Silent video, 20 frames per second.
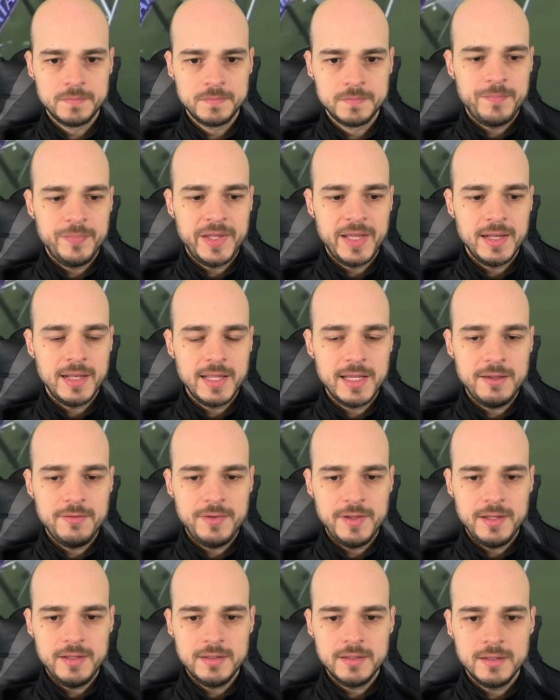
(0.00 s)
then
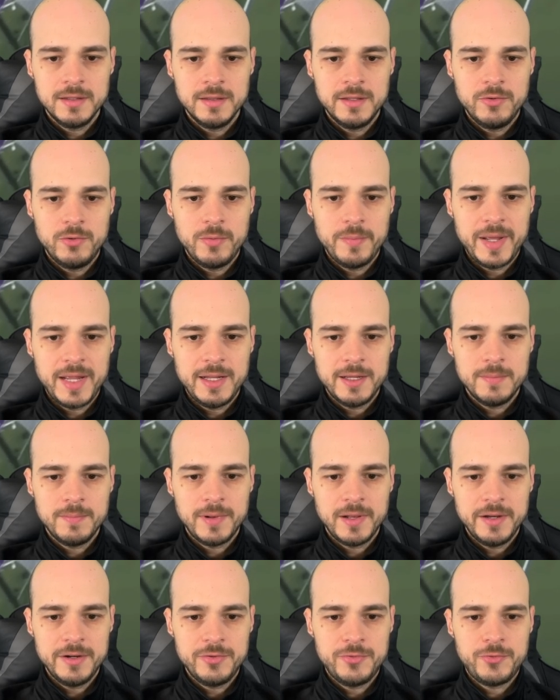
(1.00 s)
leaving the Romanian
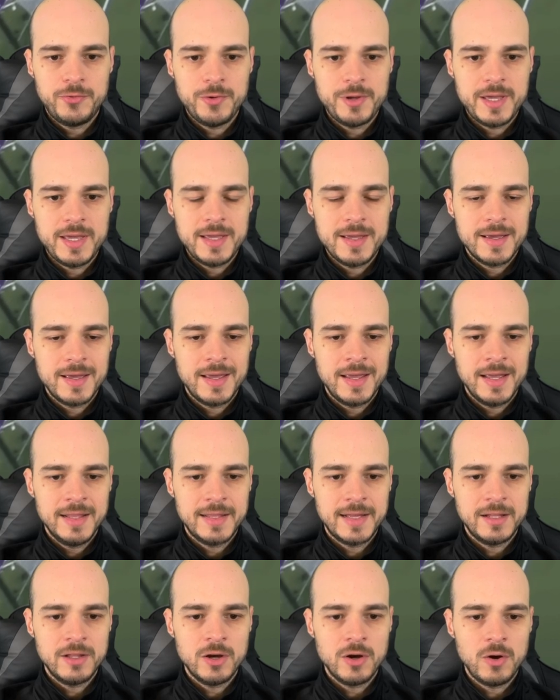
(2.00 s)
player free and
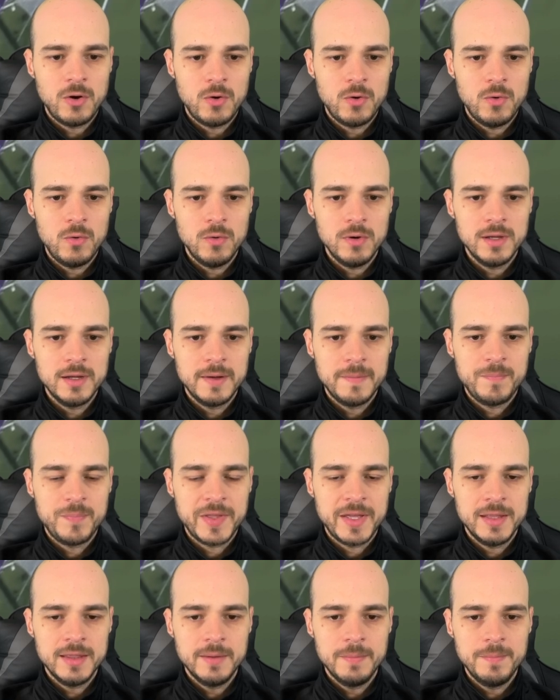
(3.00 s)
that hole
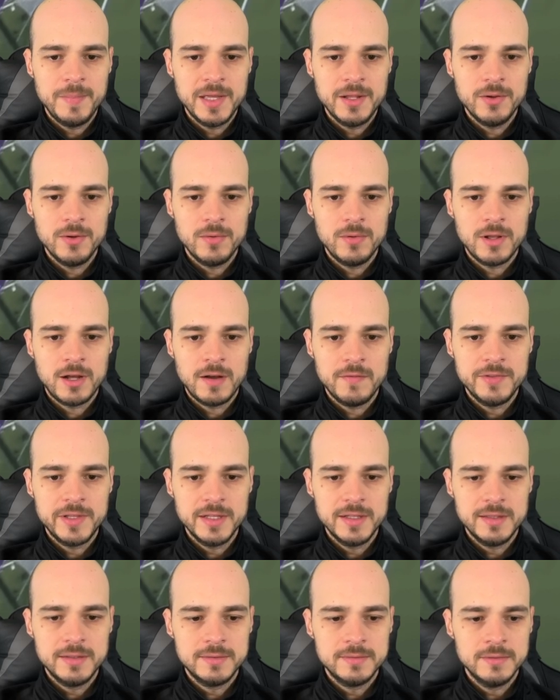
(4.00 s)
in the middle of
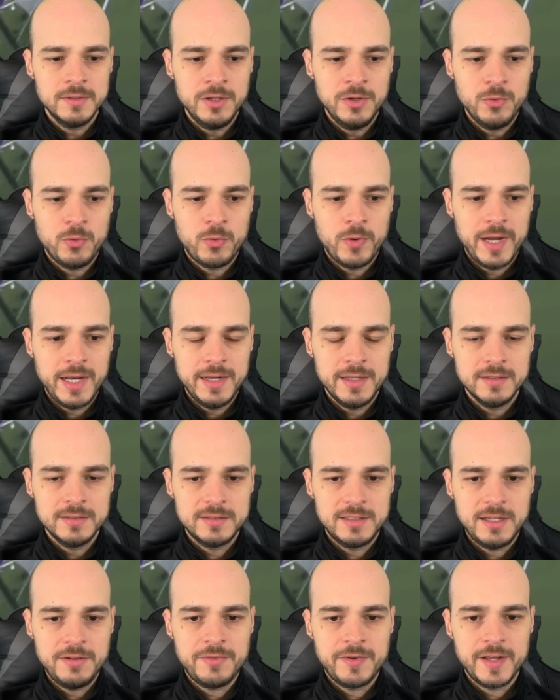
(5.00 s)
the Ukrainians
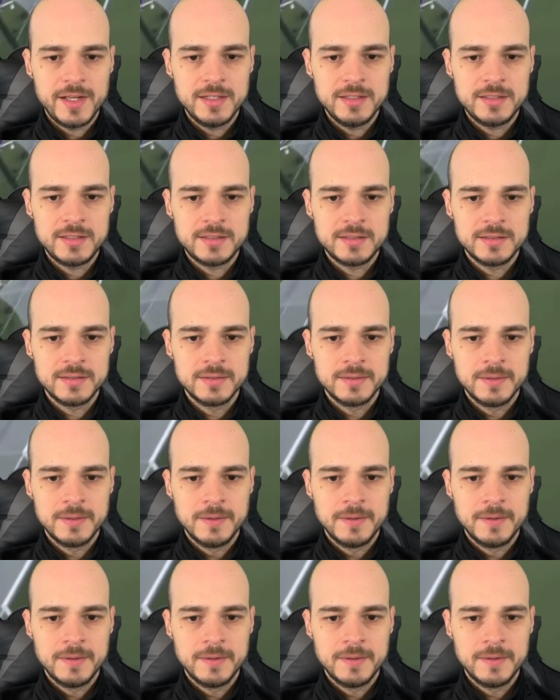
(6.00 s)
defense,